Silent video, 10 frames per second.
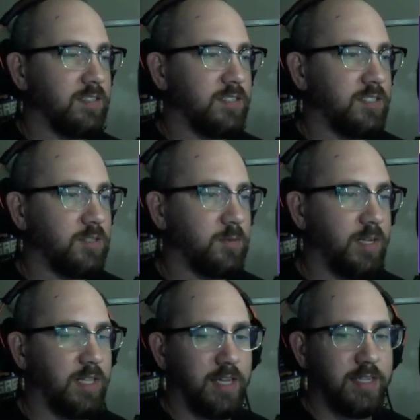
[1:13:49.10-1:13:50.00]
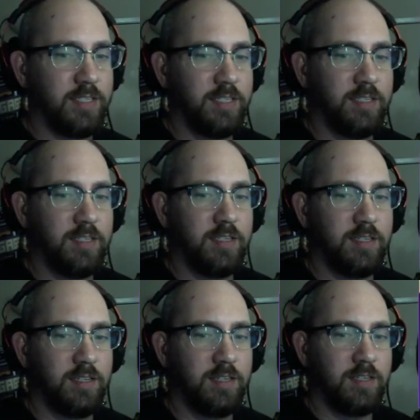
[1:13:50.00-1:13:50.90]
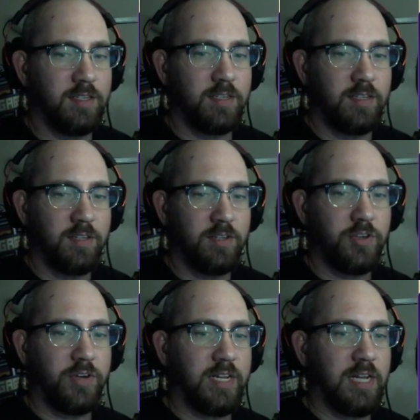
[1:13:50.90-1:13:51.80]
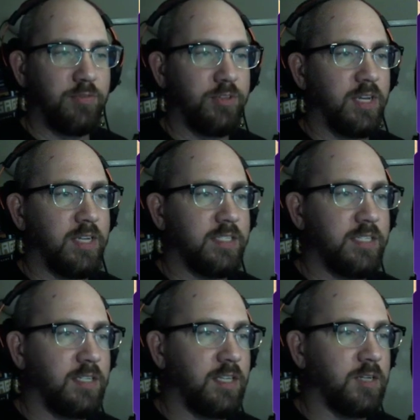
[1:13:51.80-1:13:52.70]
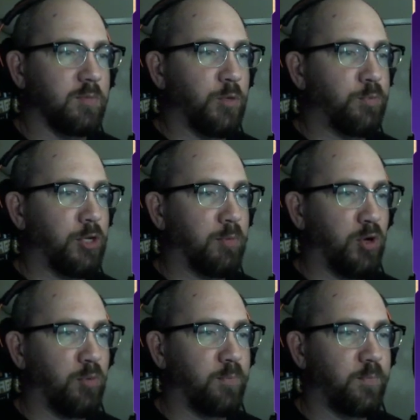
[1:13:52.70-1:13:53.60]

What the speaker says: Still red light. You're heading out for the night. See you later, Moop da Boop.